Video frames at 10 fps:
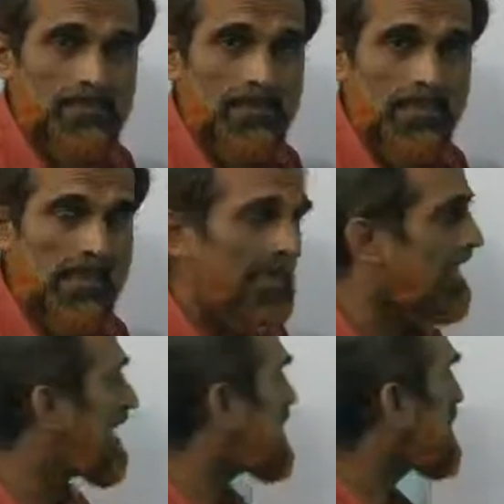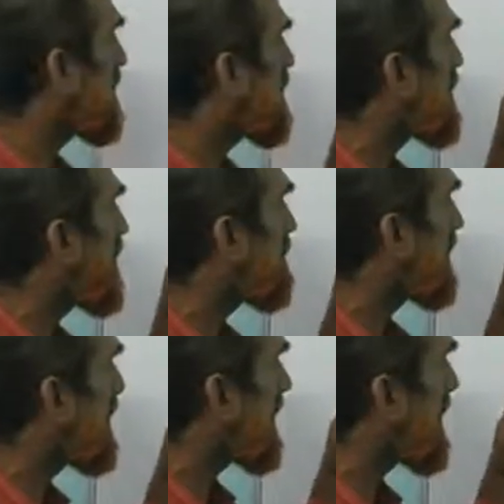the intensity of
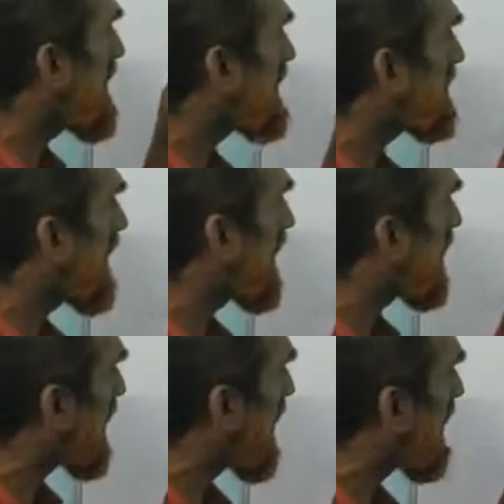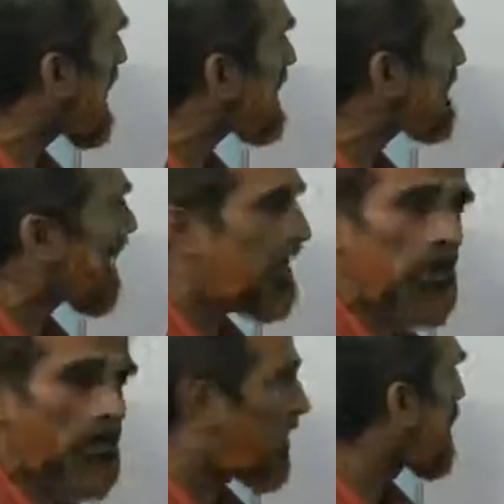the incident
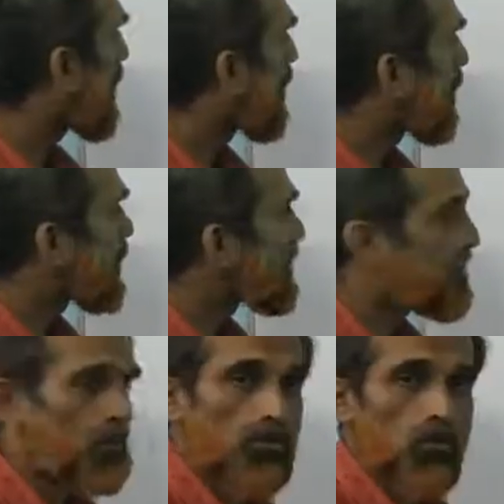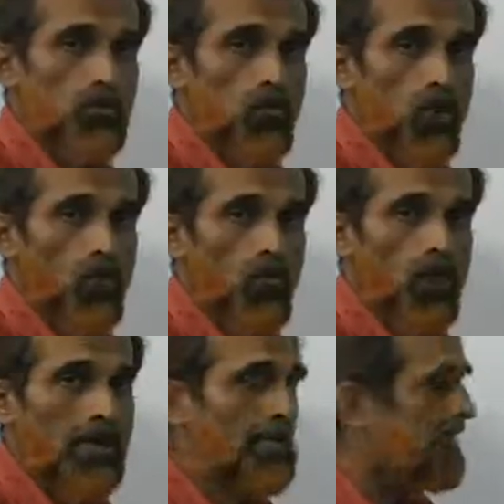radiation to
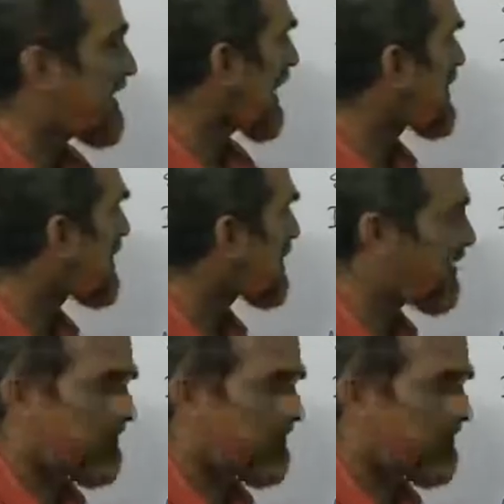1/10